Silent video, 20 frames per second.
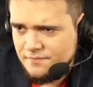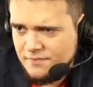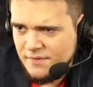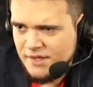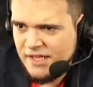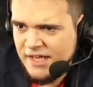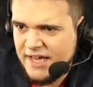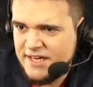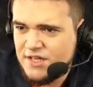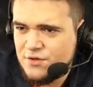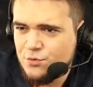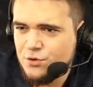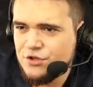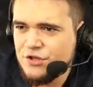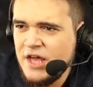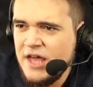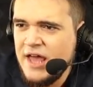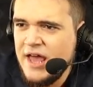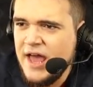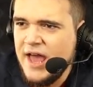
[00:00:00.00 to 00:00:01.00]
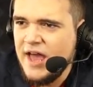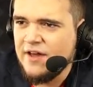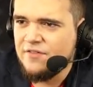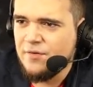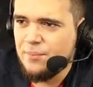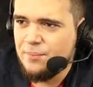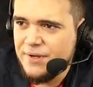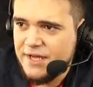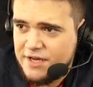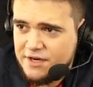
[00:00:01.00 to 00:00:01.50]
and it would have a
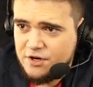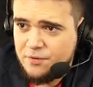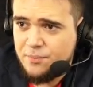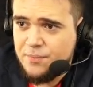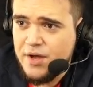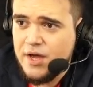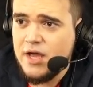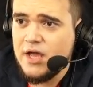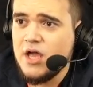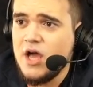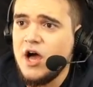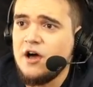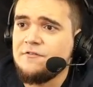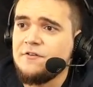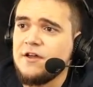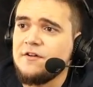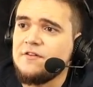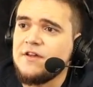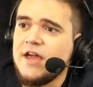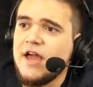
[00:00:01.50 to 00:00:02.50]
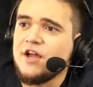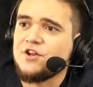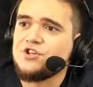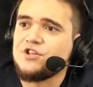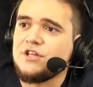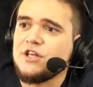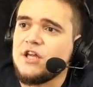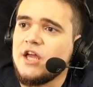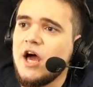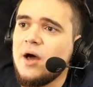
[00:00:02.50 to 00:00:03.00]
bigger payoff if he actually
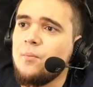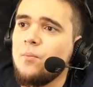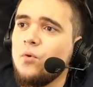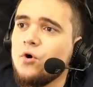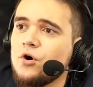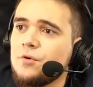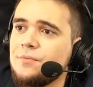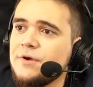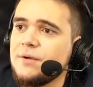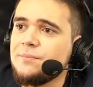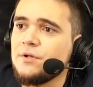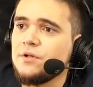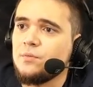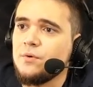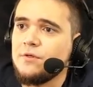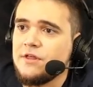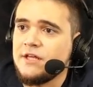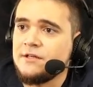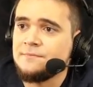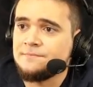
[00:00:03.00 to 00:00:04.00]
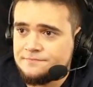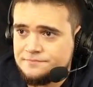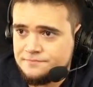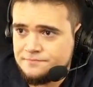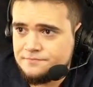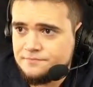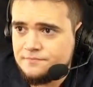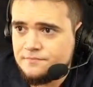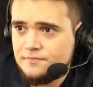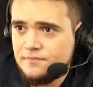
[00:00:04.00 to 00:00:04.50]
got more people with it.
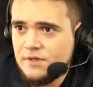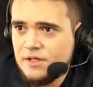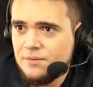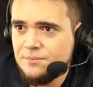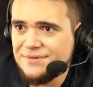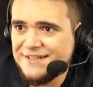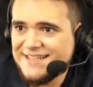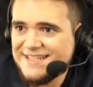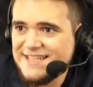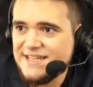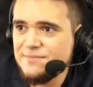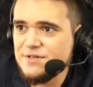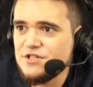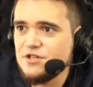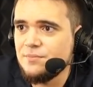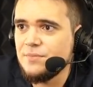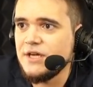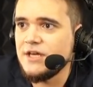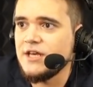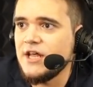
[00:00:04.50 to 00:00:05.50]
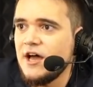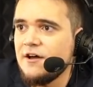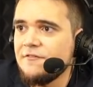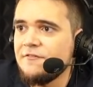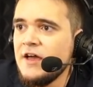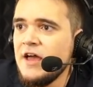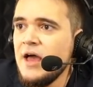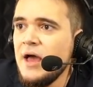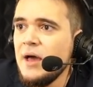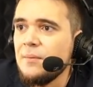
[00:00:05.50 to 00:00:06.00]
But it seems to be enough,
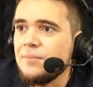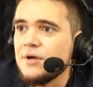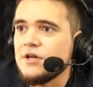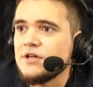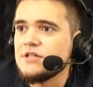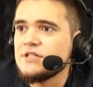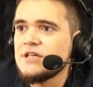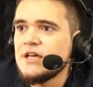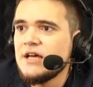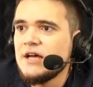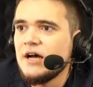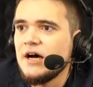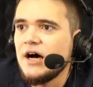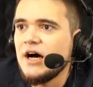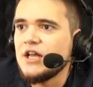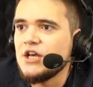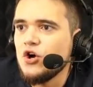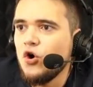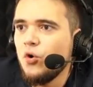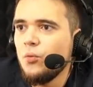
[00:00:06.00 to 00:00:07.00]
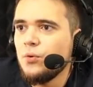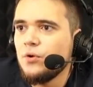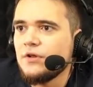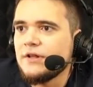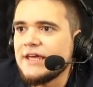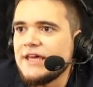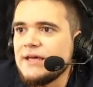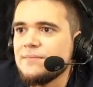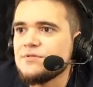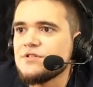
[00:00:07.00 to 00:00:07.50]
because uh, Noble
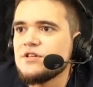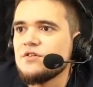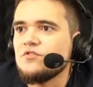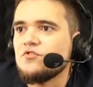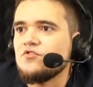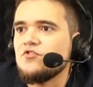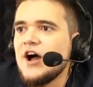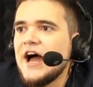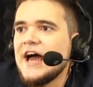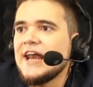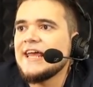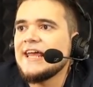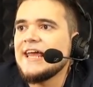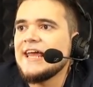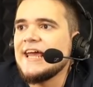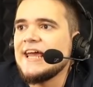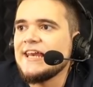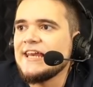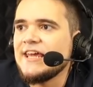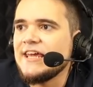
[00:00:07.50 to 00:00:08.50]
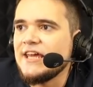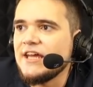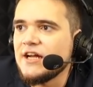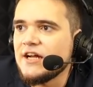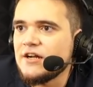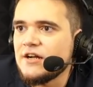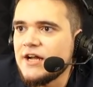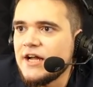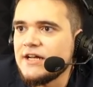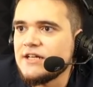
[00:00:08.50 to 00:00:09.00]
keeps running in here
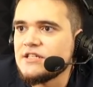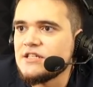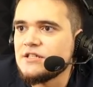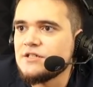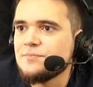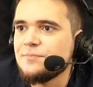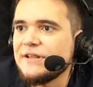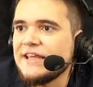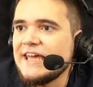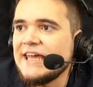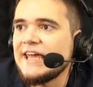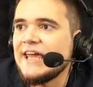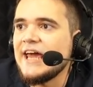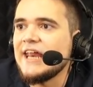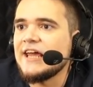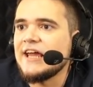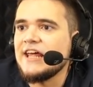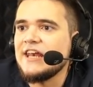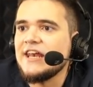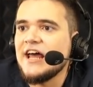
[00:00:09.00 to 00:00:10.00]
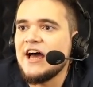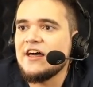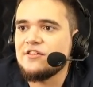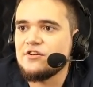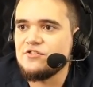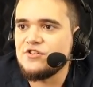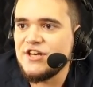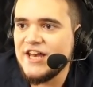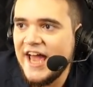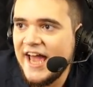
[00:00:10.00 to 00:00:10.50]
and Spleen getting another
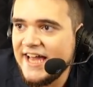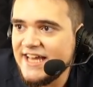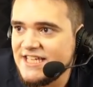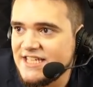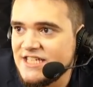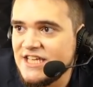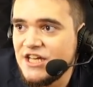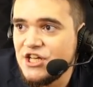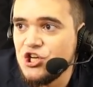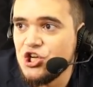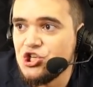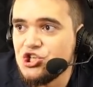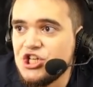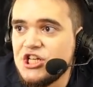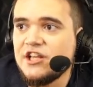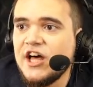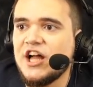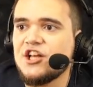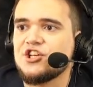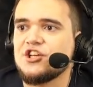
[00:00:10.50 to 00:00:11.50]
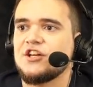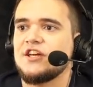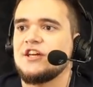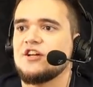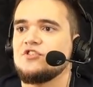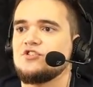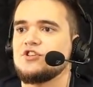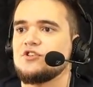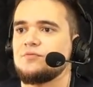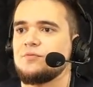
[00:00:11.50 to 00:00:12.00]
nice uh, G-Launcher here
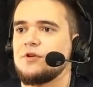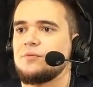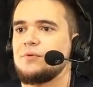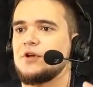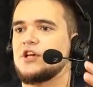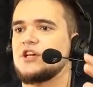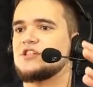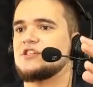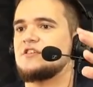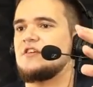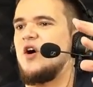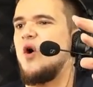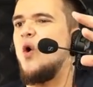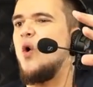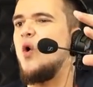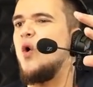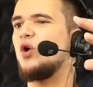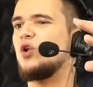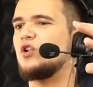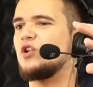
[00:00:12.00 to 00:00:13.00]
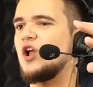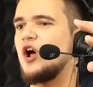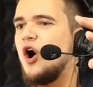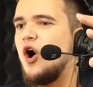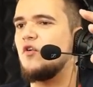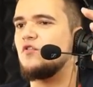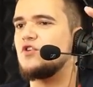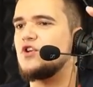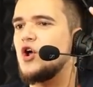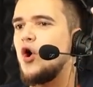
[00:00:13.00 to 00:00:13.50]
just because all of
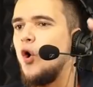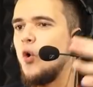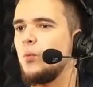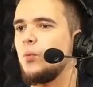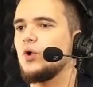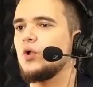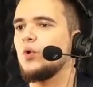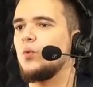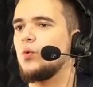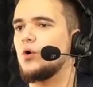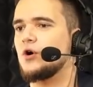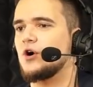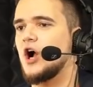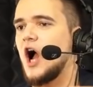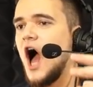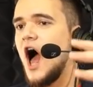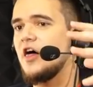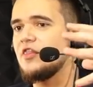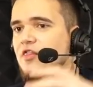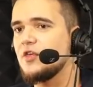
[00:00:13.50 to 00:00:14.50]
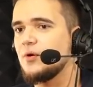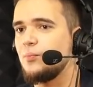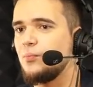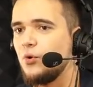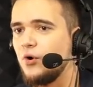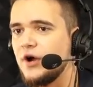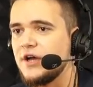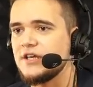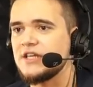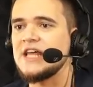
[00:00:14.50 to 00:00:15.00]
Noble were on the
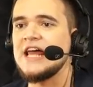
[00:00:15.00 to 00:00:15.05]
point.